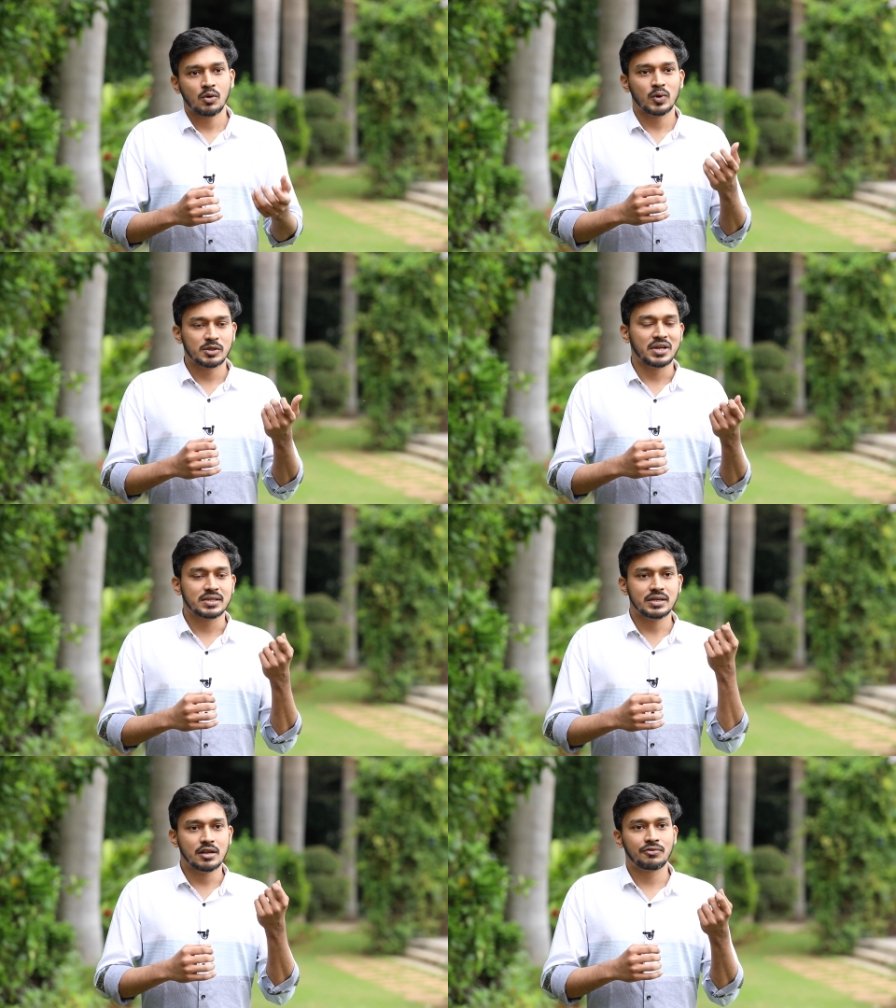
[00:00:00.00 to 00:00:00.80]
which
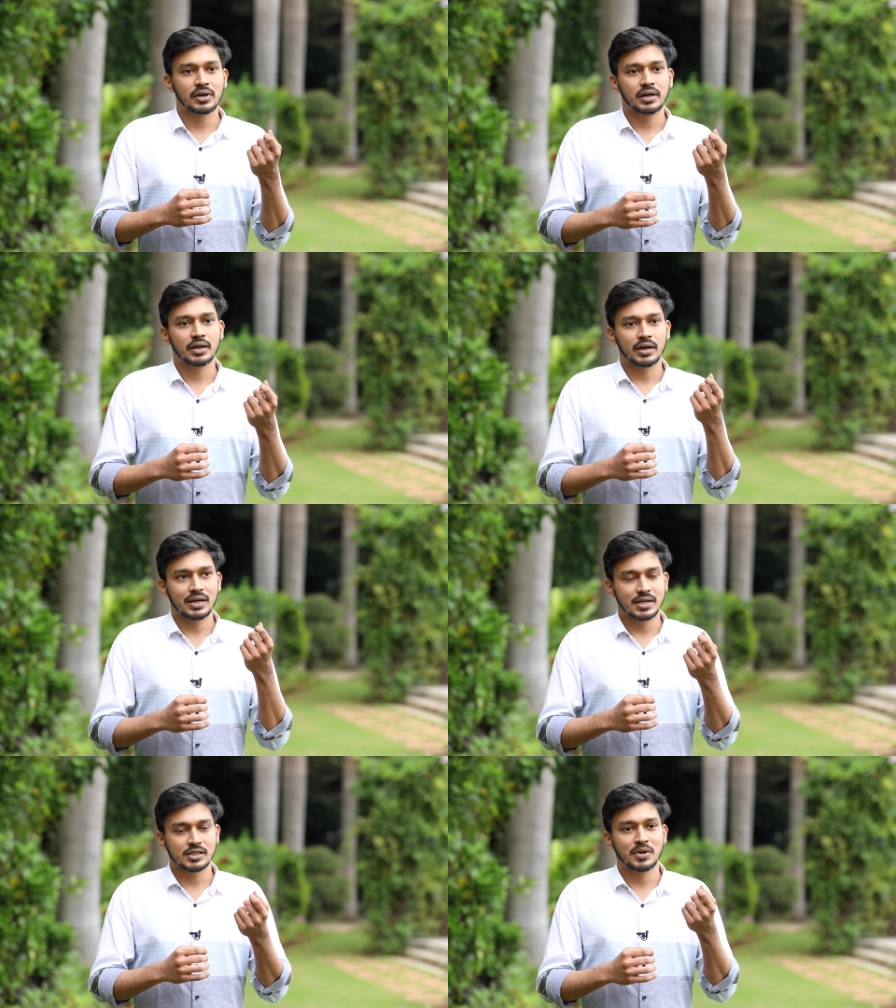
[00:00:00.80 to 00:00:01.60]
means different
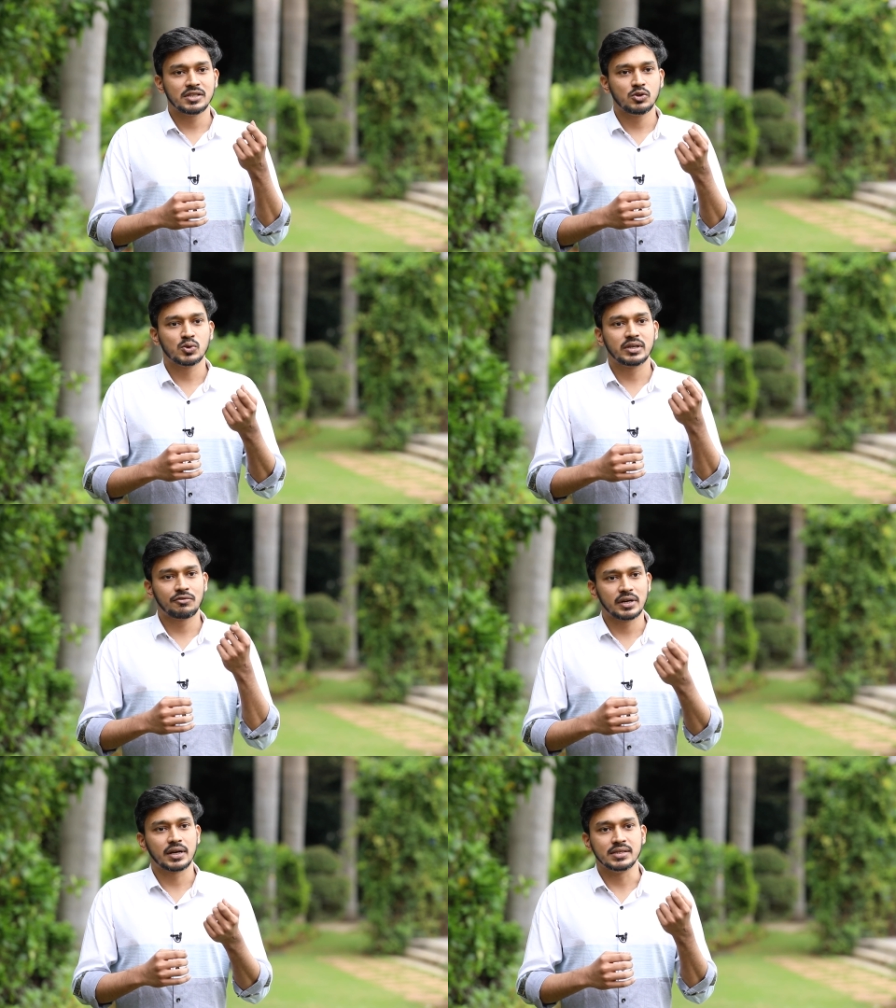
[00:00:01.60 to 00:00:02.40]
assessments use
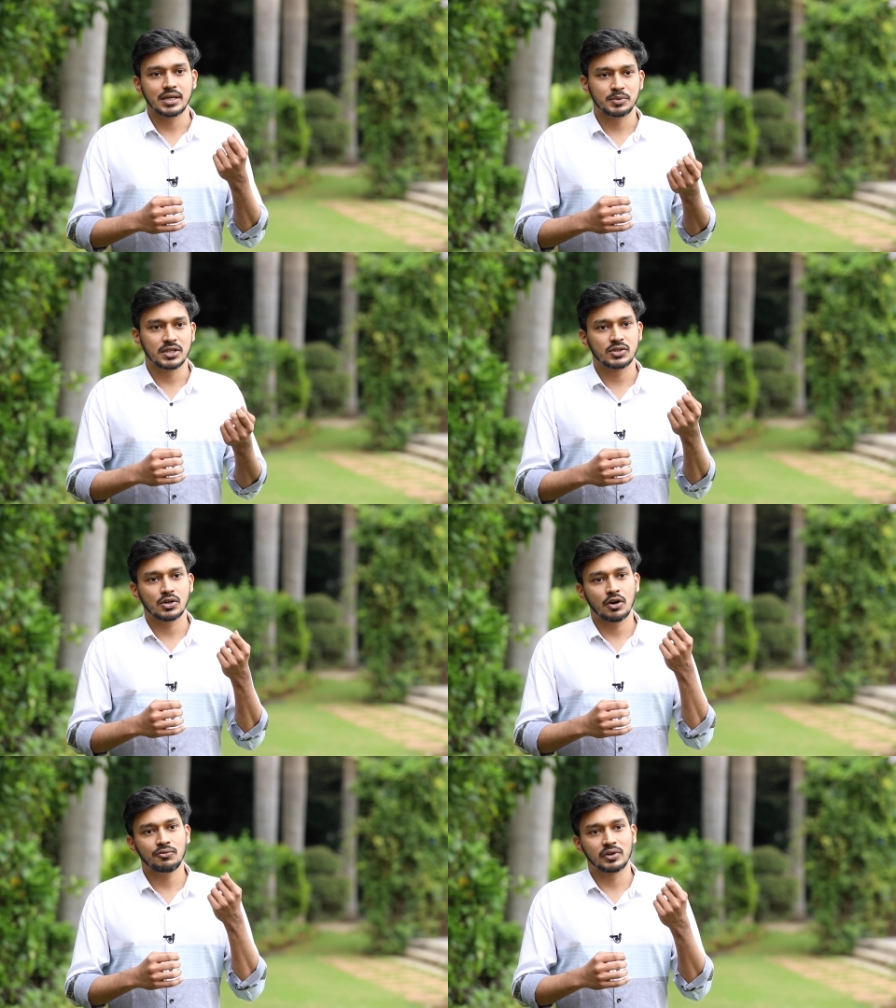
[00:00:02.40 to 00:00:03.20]
different conceptions
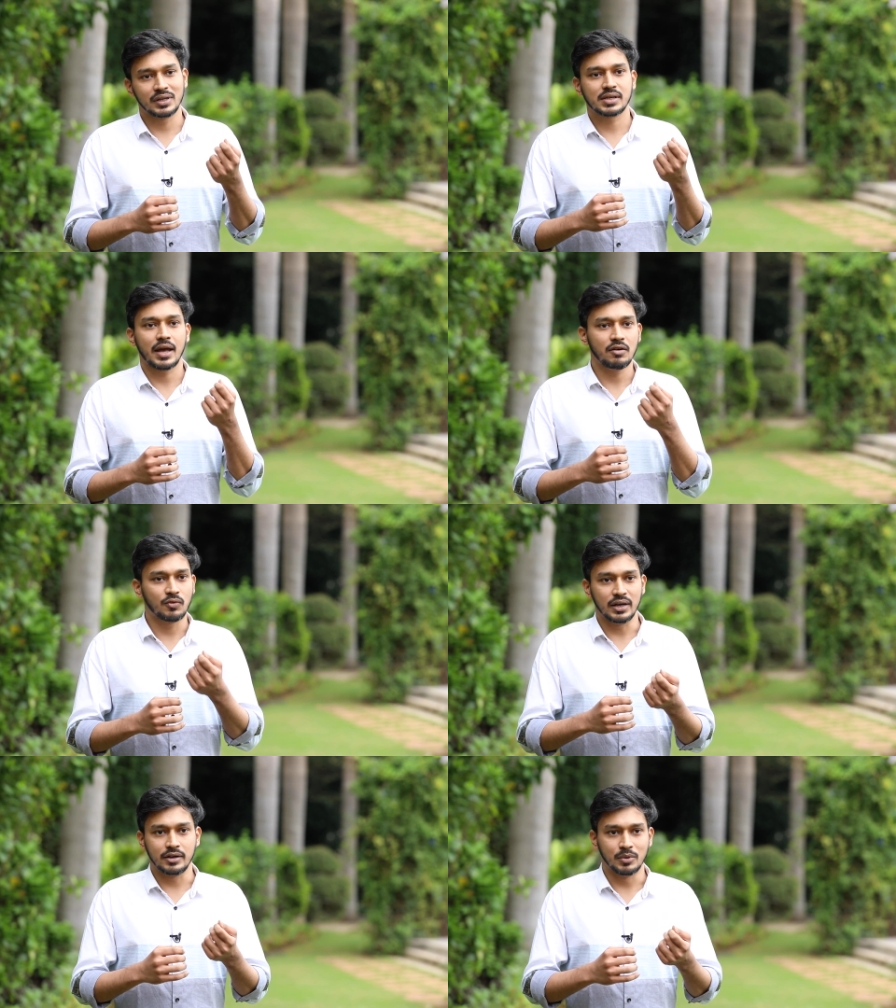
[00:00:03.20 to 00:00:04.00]
of risk and
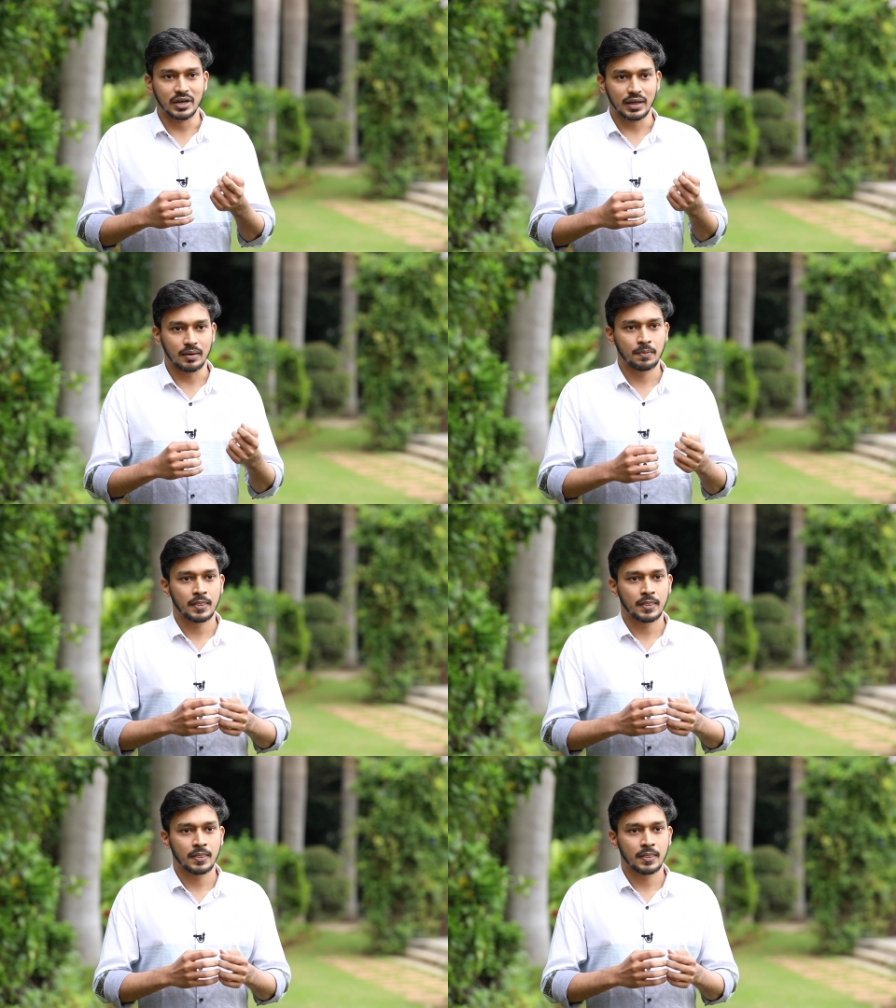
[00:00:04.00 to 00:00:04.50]
vulnerability.